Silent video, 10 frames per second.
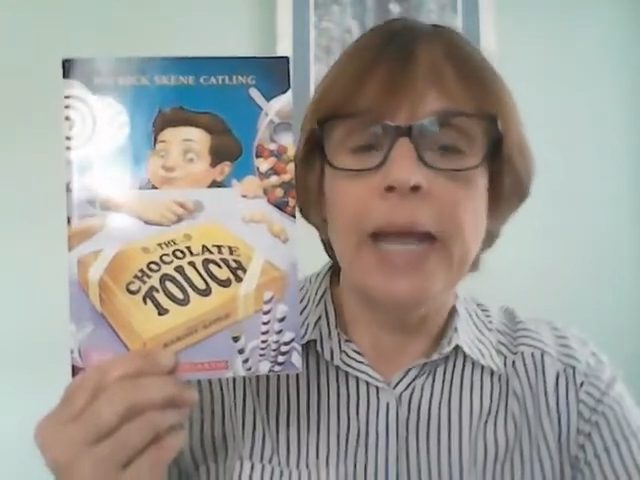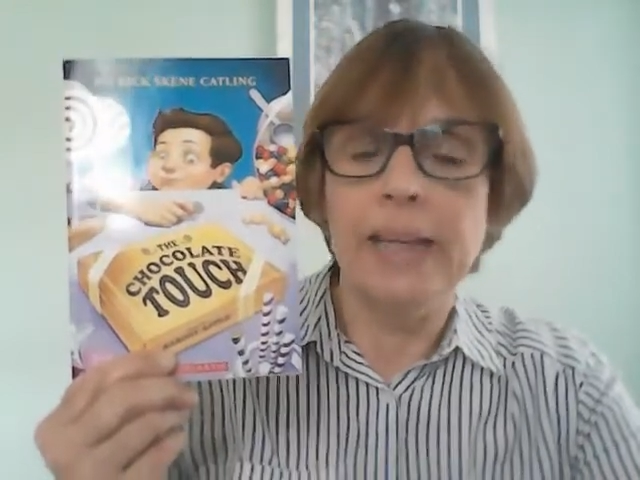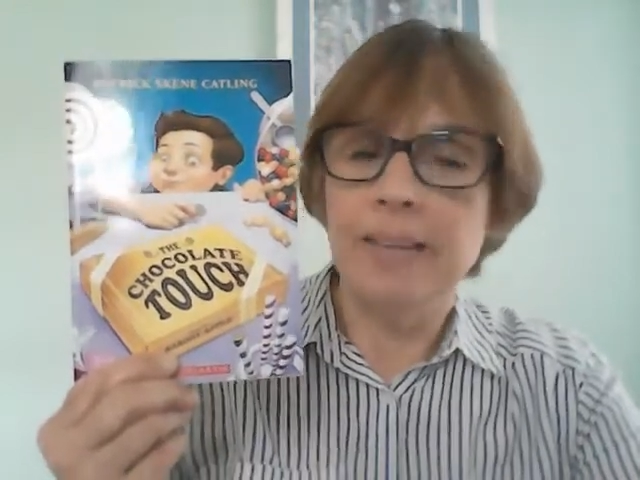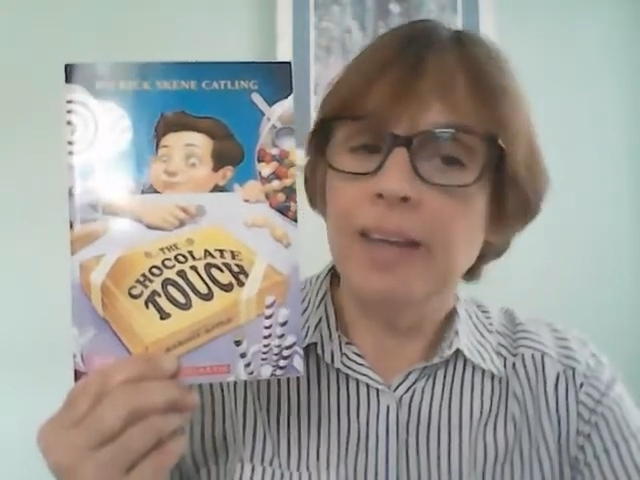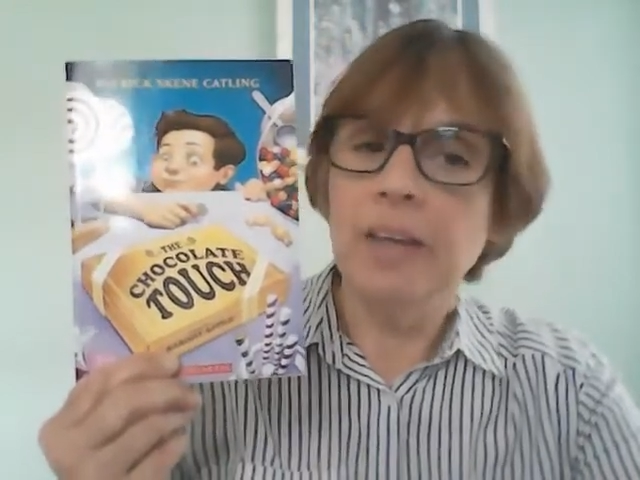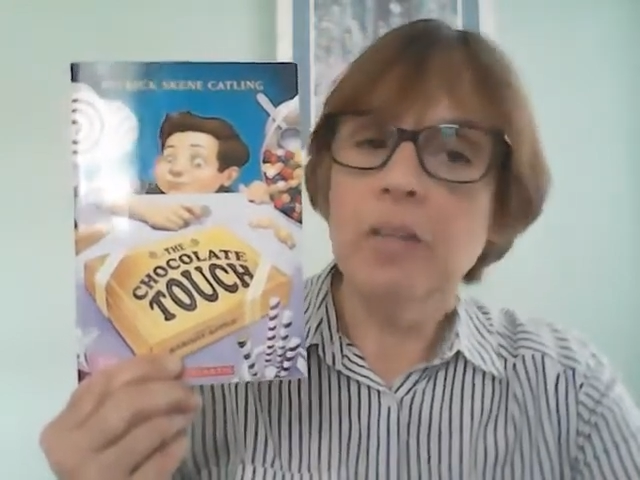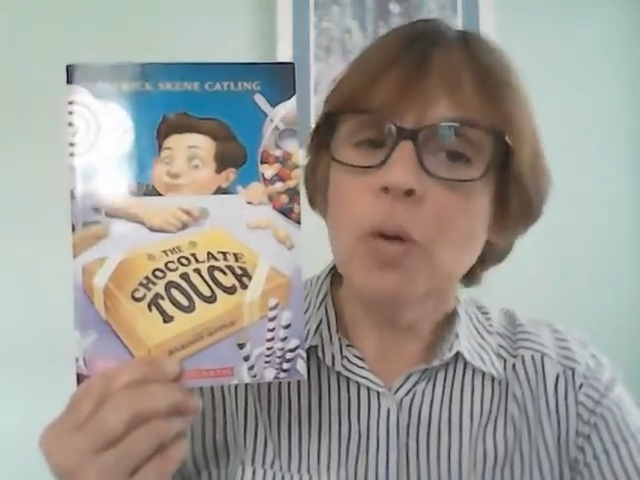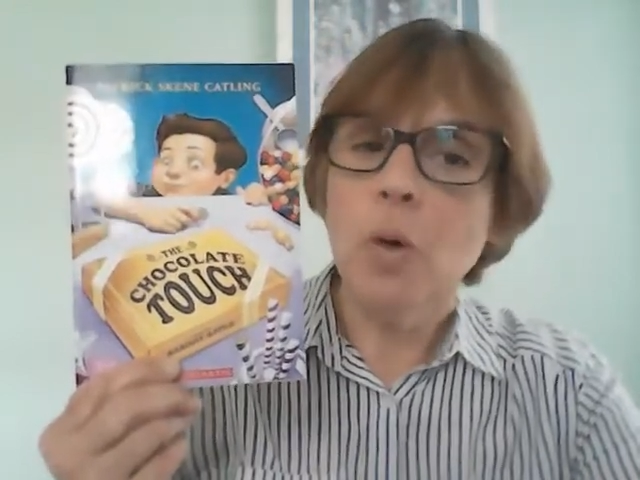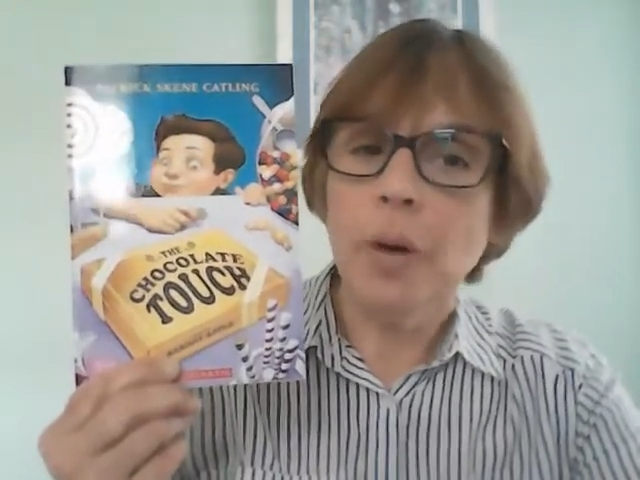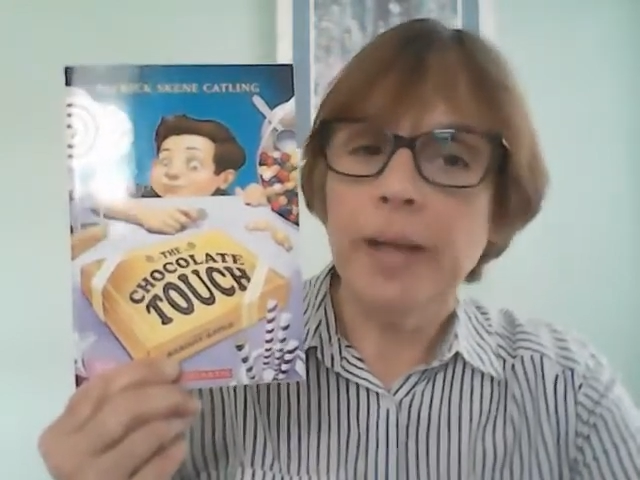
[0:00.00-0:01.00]
And he takes
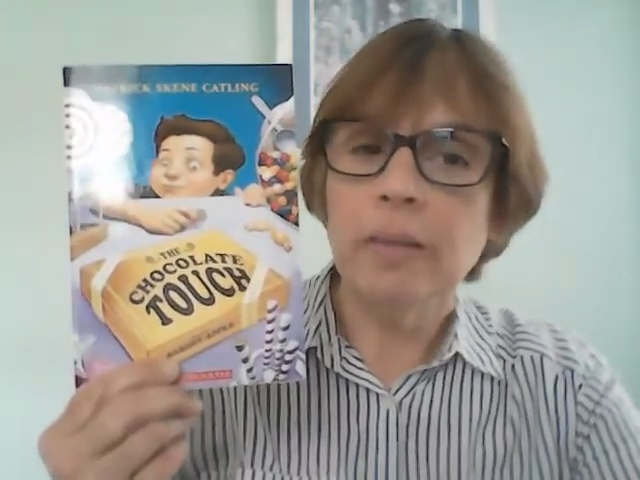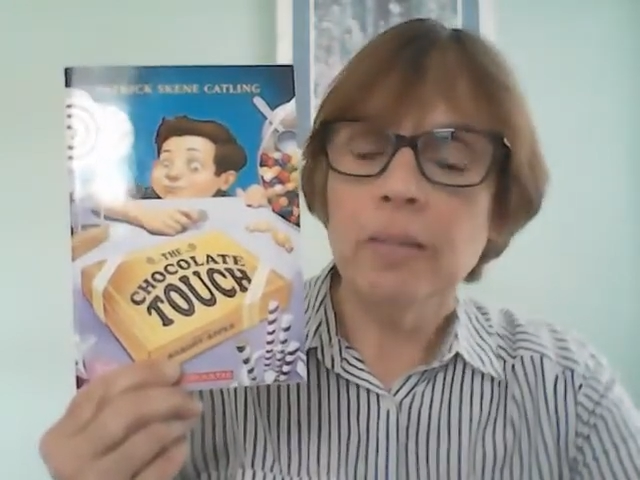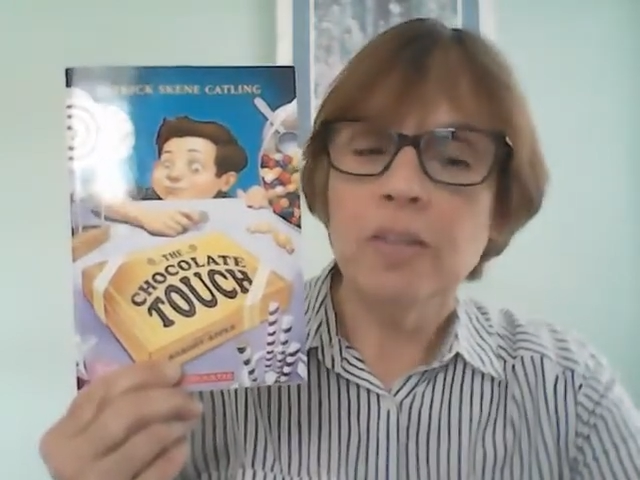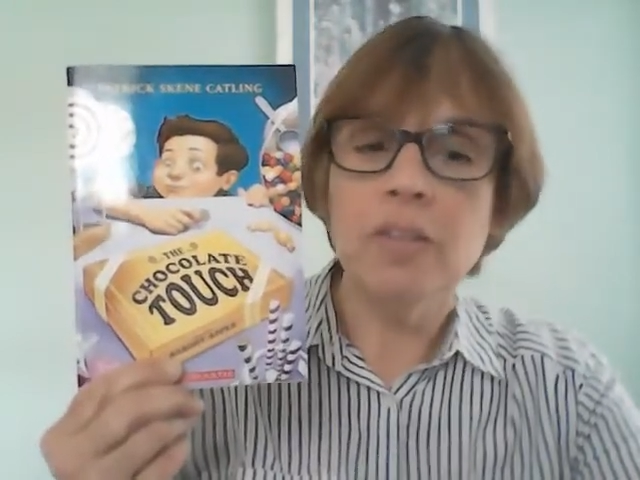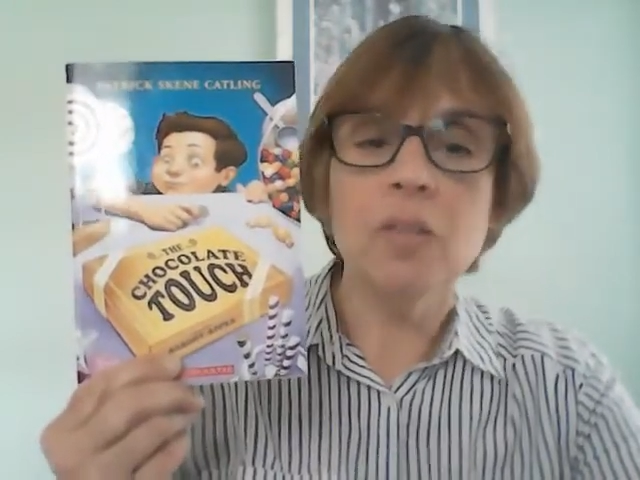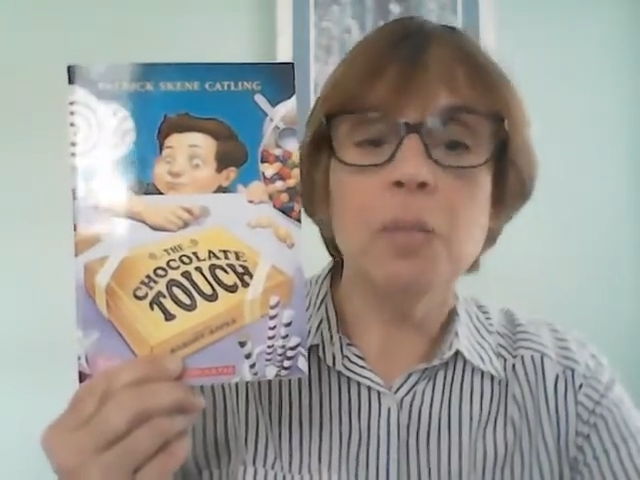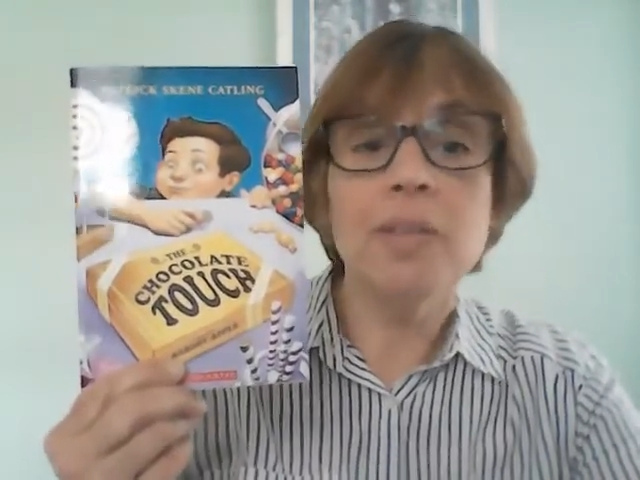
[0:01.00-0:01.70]
the coin to this